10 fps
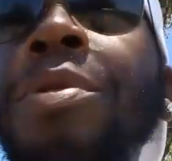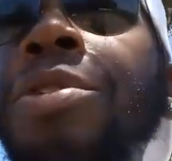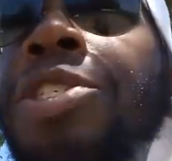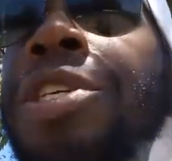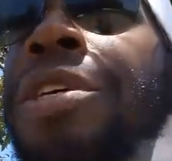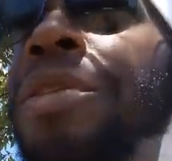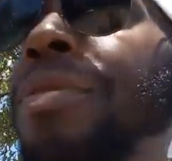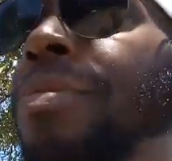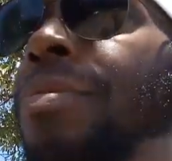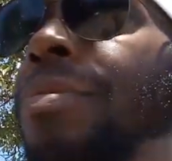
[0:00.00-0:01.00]
bullshit.
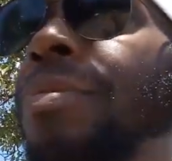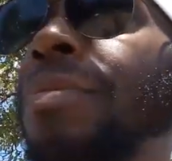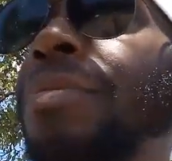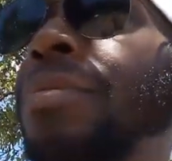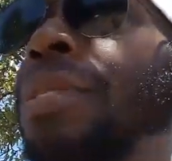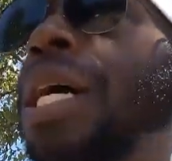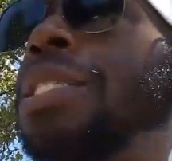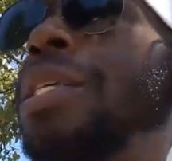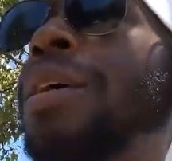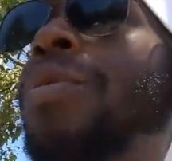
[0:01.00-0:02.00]
I
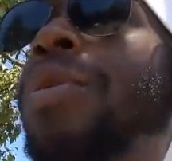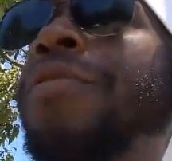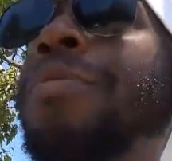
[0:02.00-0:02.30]
stay away